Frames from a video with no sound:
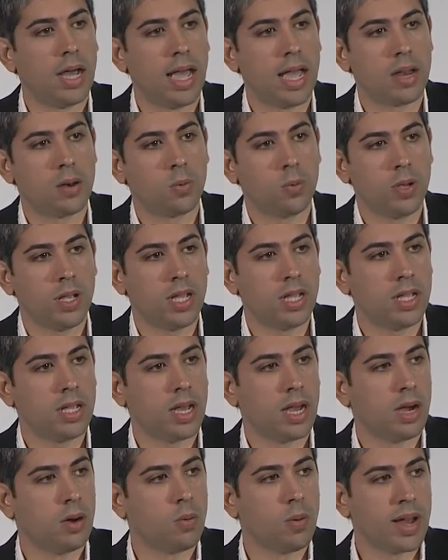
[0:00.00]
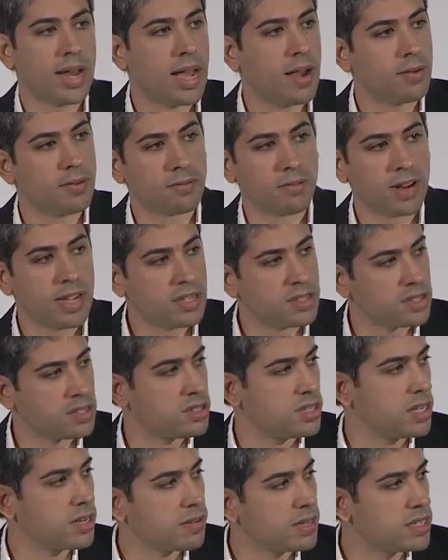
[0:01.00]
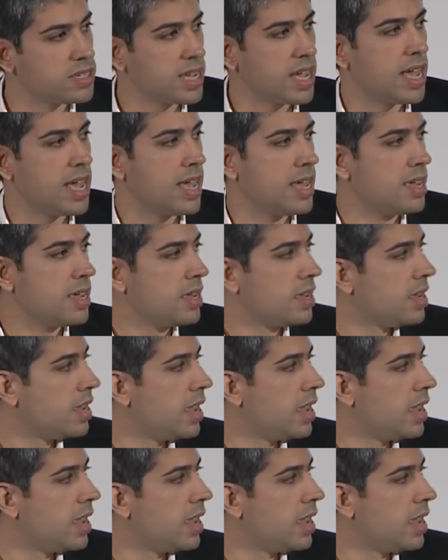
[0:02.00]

and we went out and raised a Series A,